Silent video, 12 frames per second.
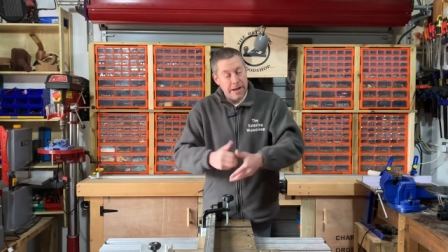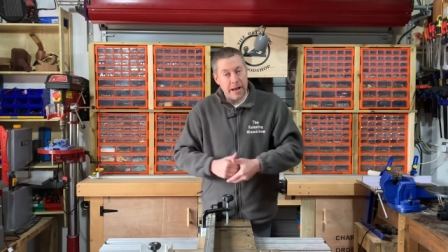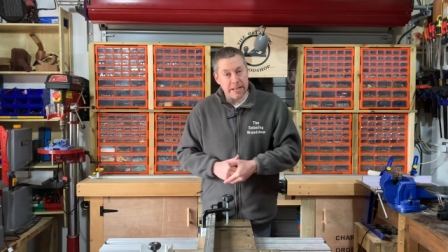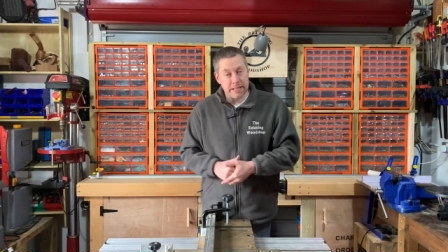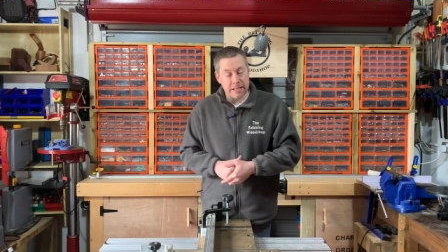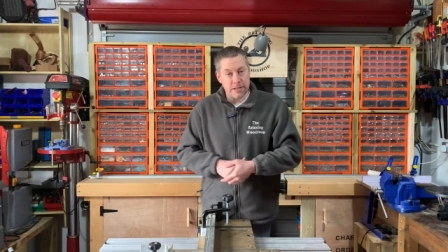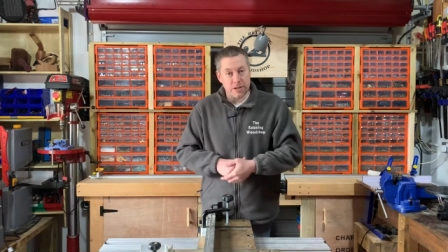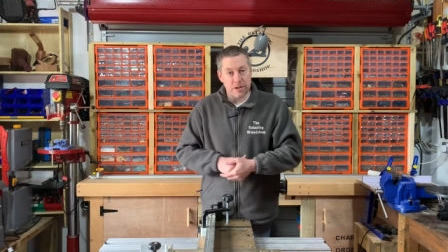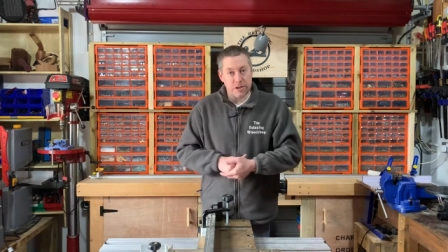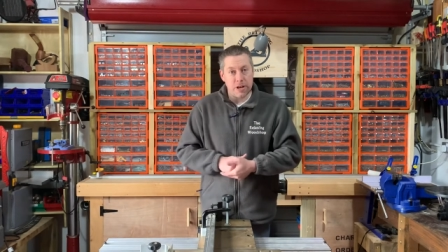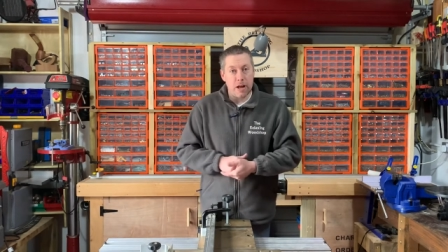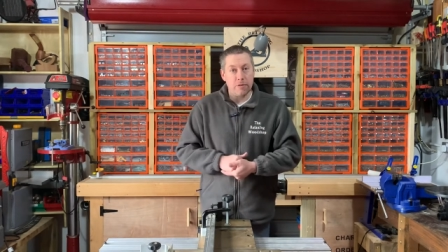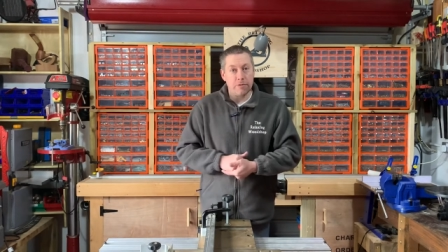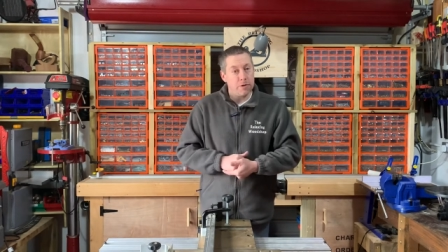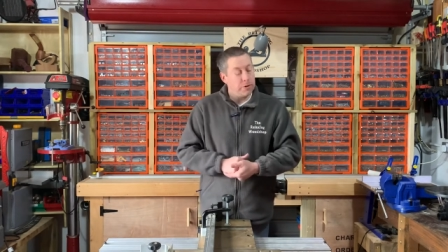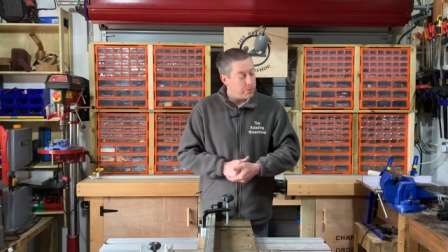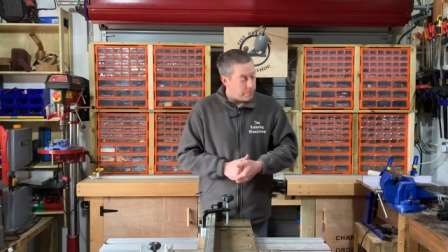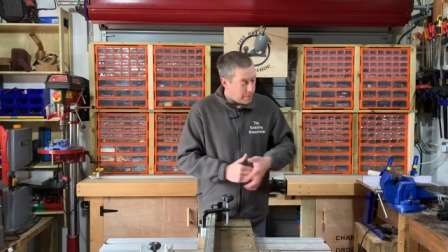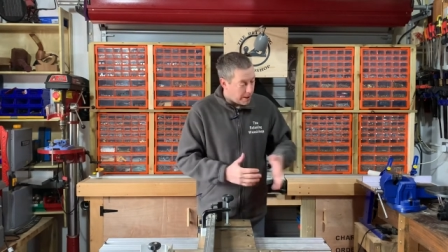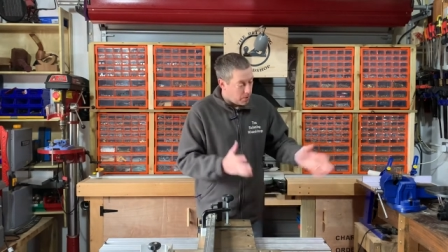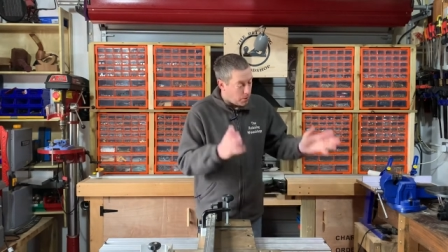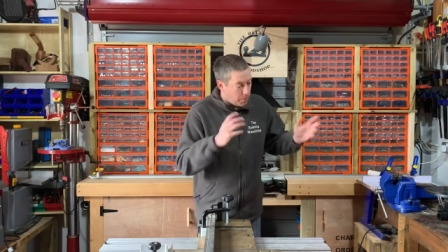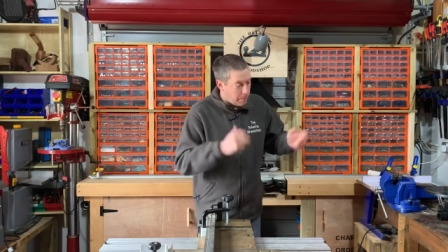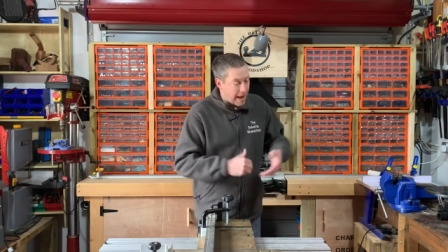as it is to yourself using big
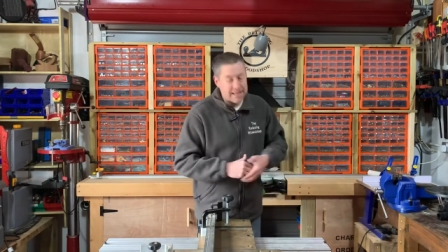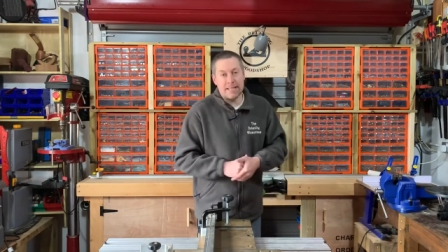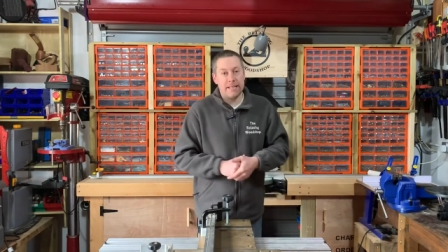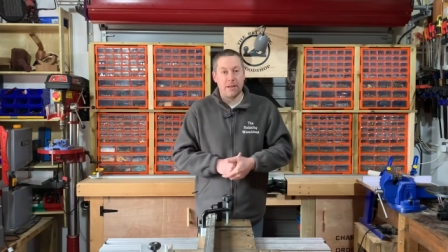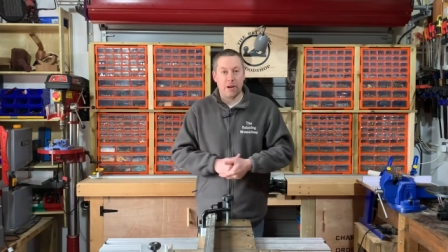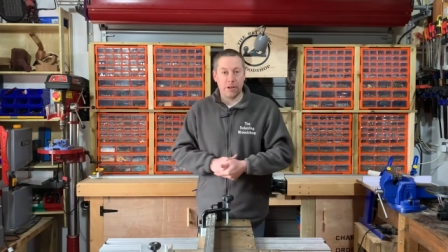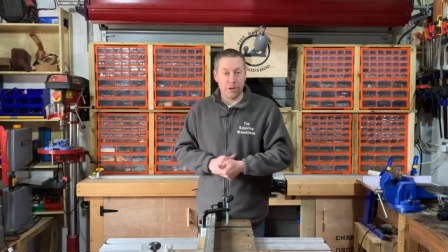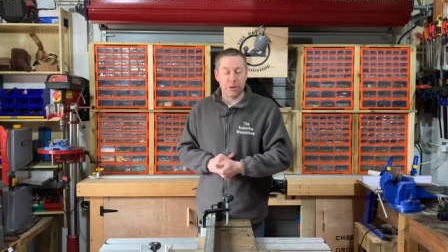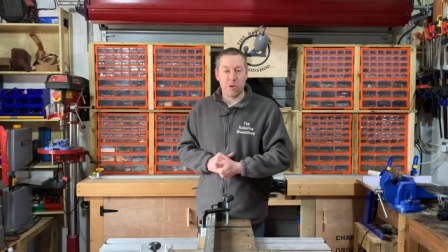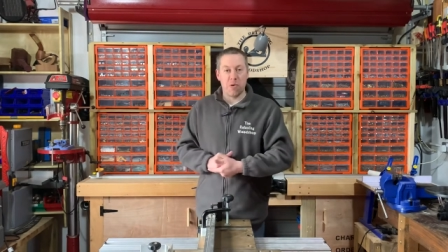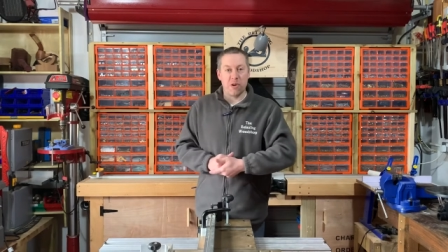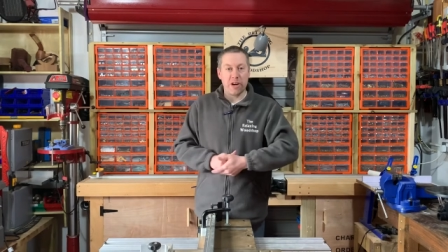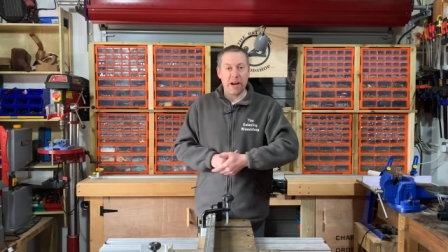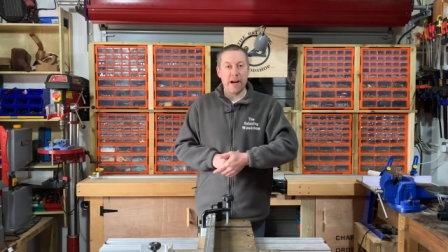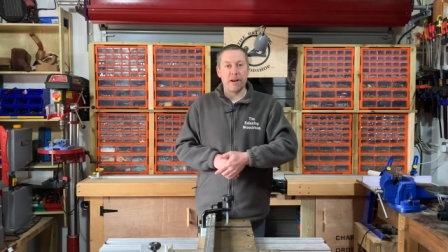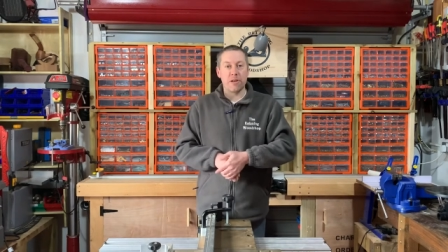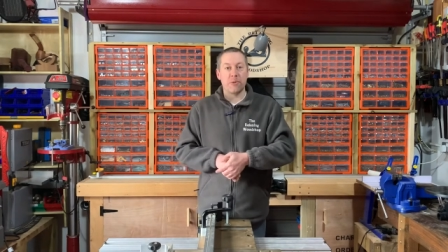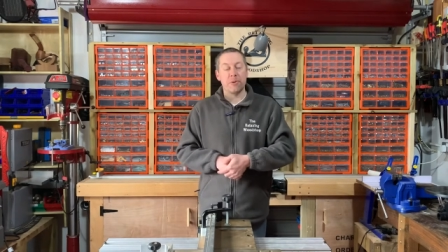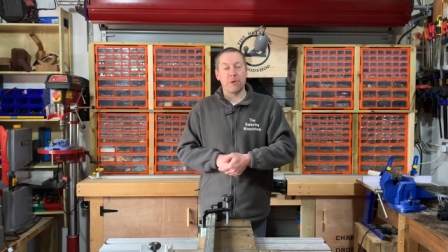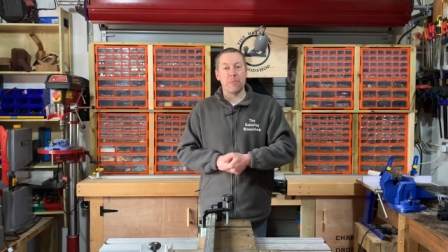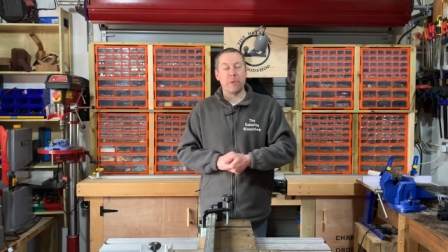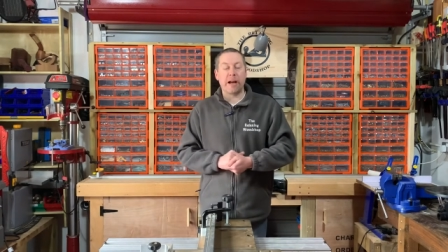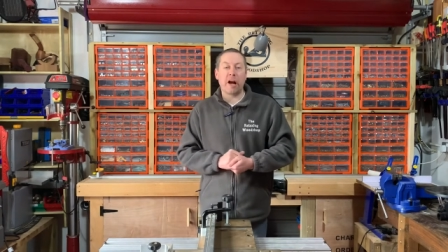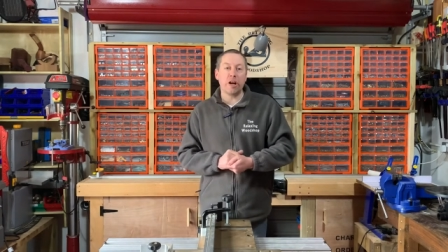old Betsy down in the corner here that we're going to
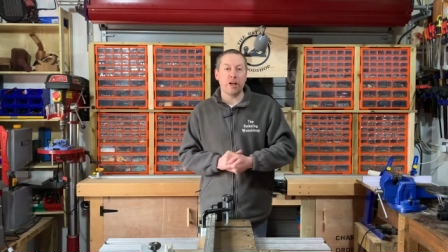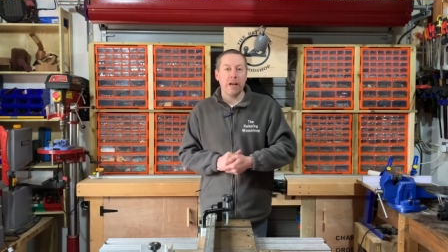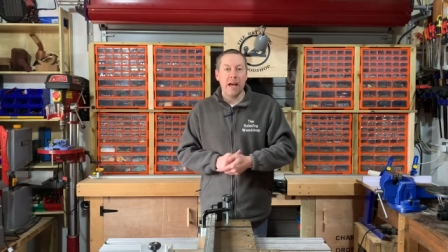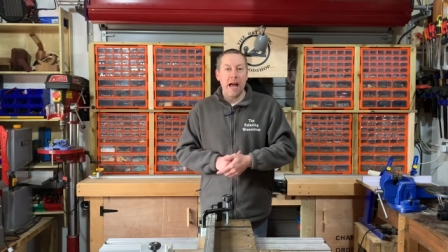bring out.